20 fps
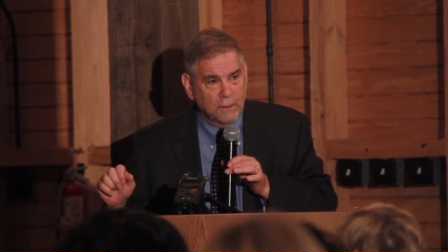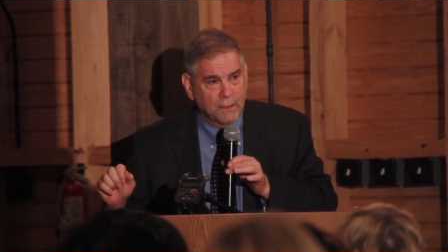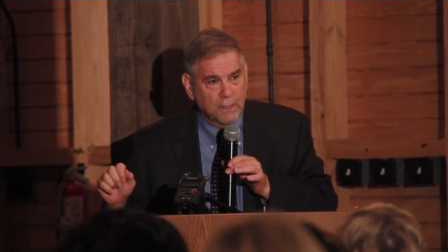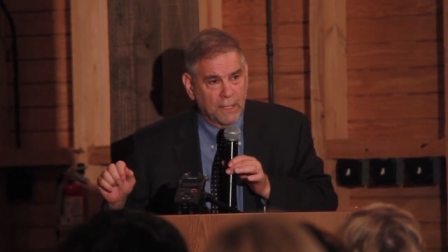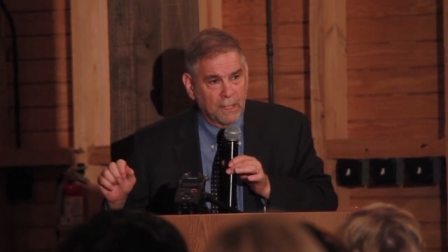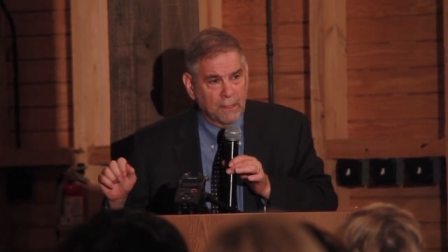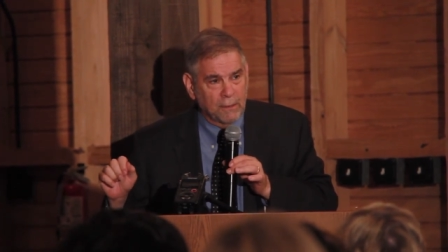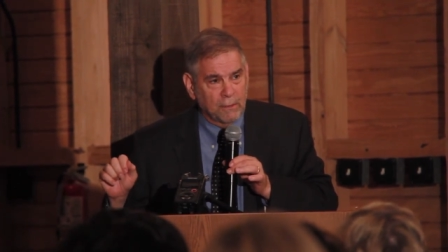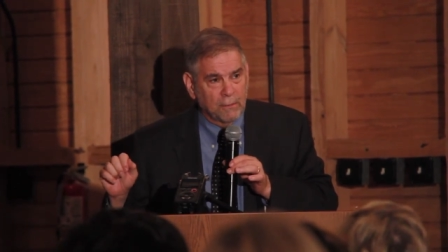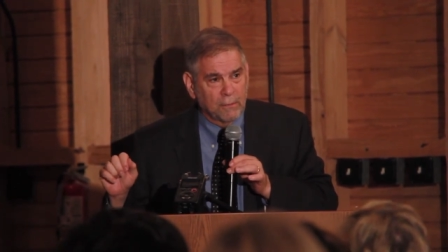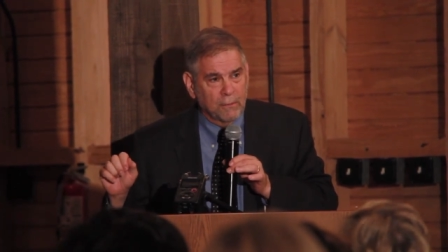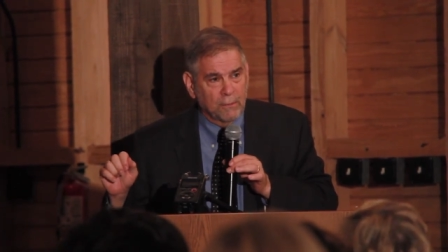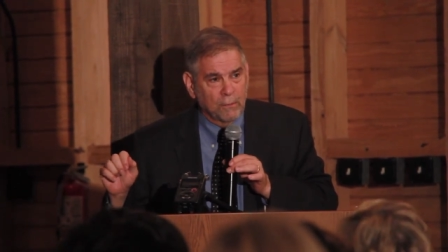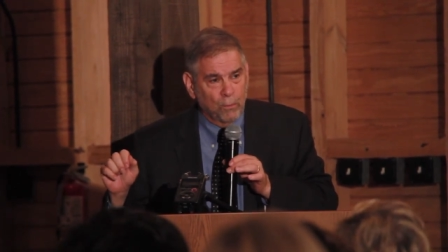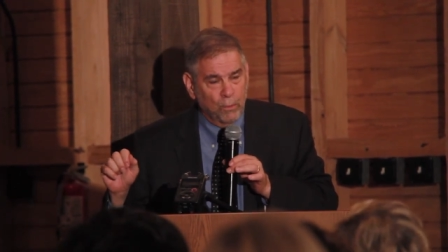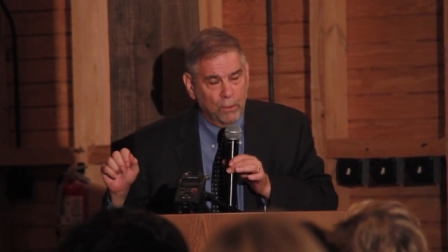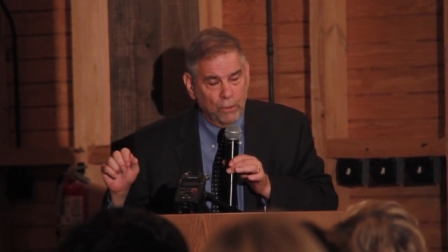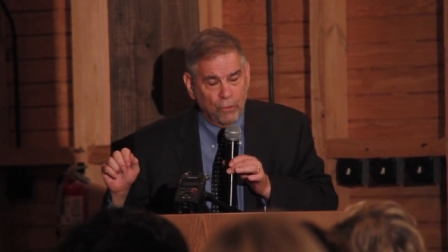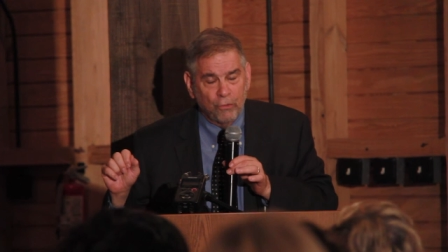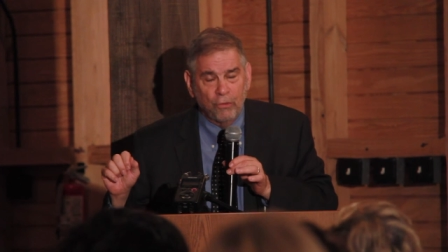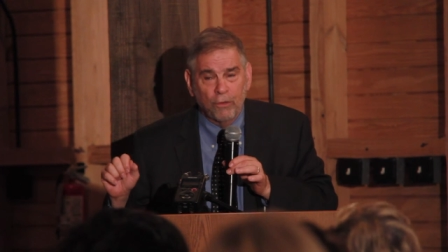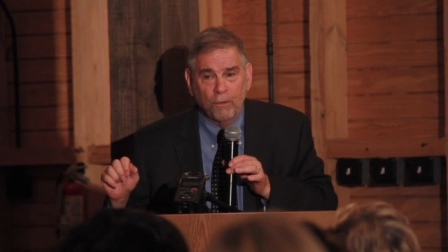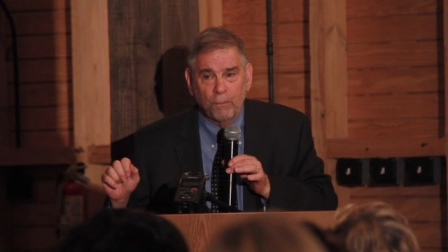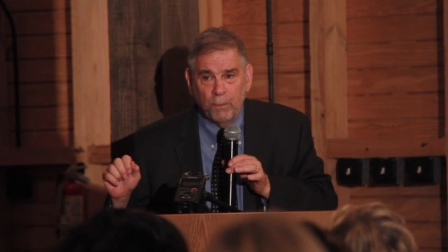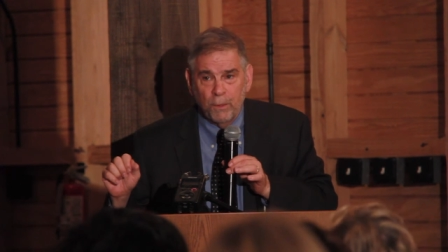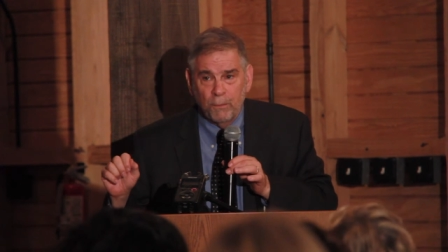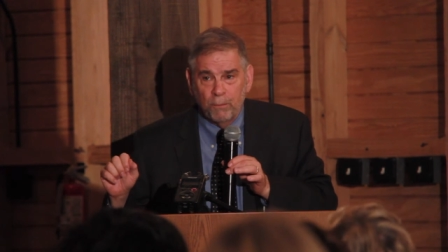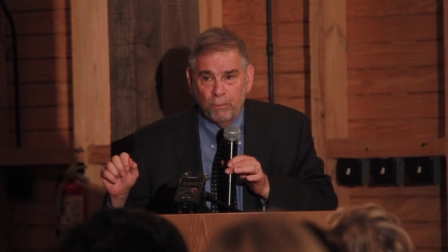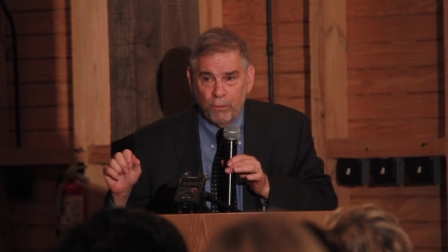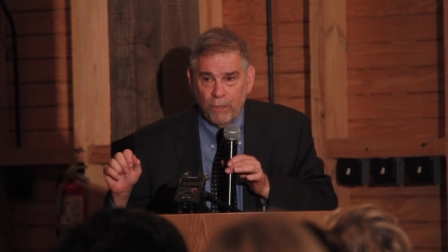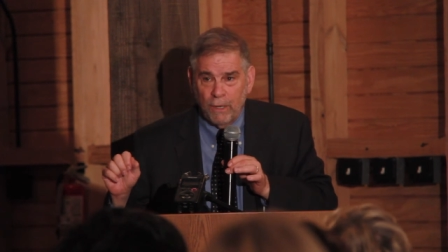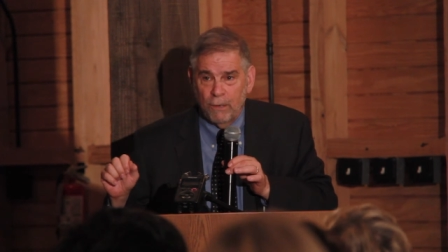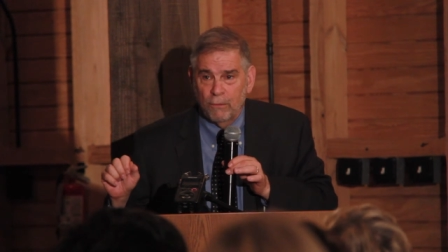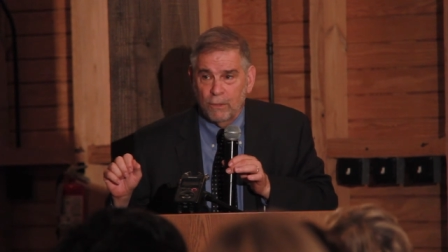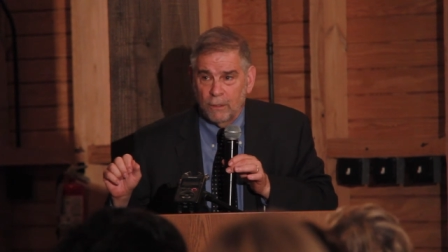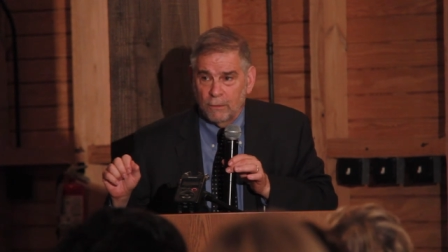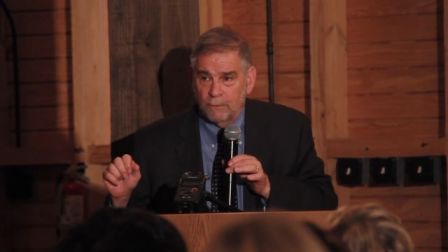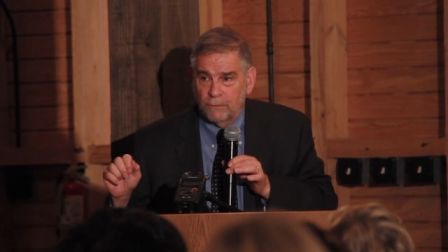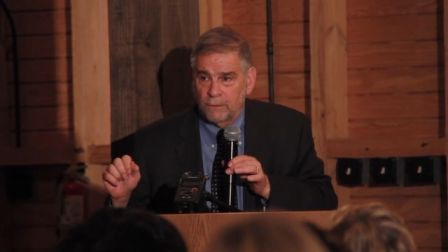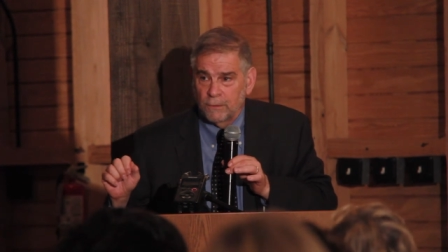that we should be
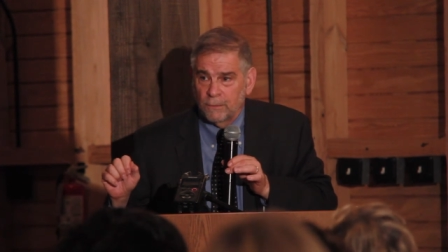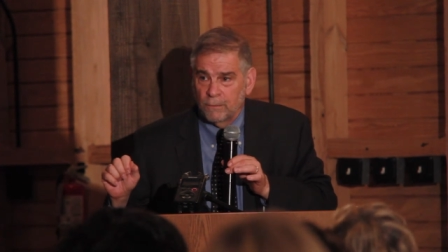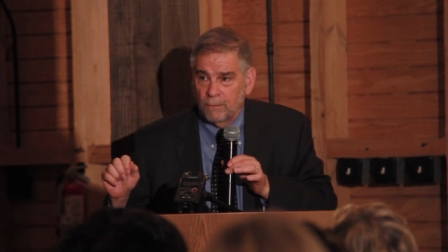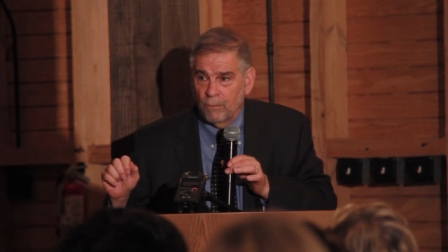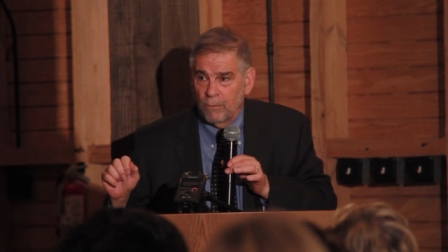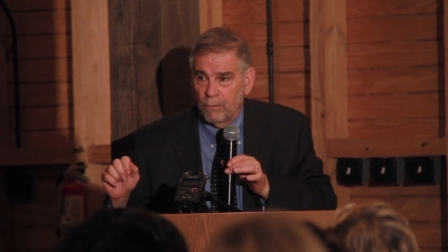proud of